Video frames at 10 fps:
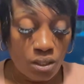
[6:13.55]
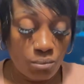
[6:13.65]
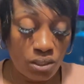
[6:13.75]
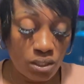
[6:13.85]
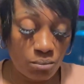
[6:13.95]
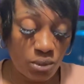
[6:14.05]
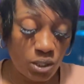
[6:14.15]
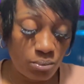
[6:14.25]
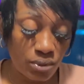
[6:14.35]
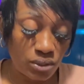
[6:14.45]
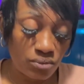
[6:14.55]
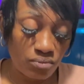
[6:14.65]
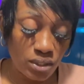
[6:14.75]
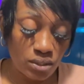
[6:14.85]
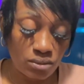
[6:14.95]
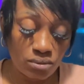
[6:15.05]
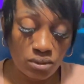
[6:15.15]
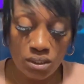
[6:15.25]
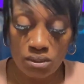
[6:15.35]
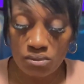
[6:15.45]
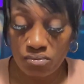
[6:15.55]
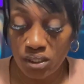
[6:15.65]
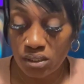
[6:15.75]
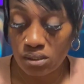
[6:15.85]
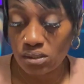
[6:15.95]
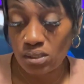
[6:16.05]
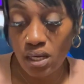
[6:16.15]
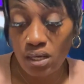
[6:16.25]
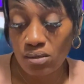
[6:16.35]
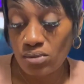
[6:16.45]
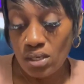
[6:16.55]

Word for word: Pen and paper at the ready. You'll need it to write this down.